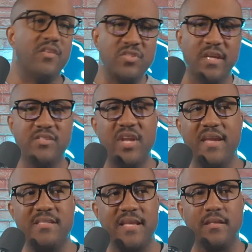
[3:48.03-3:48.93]
there's a good
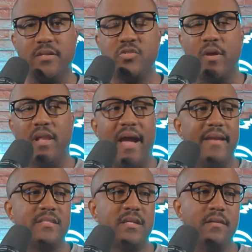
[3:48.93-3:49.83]
chance that the Detroit
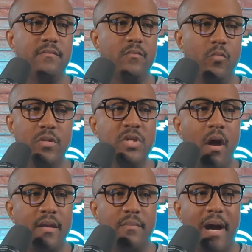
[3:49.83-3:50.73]
Lions could. We're
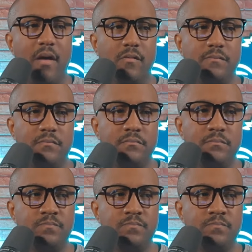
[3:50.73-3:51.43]
talking about